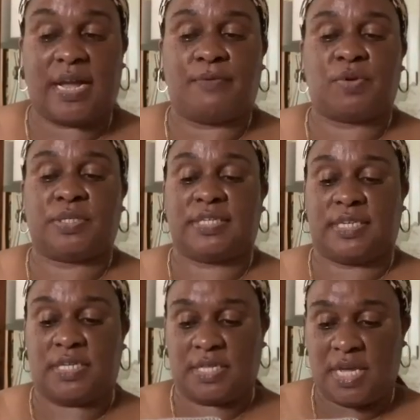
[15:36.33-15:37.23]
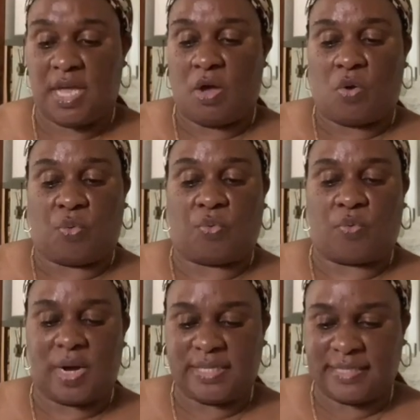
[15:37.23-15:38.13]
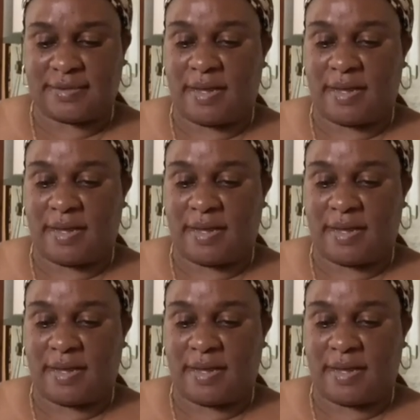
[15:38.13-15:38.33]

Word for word: I was saying, what,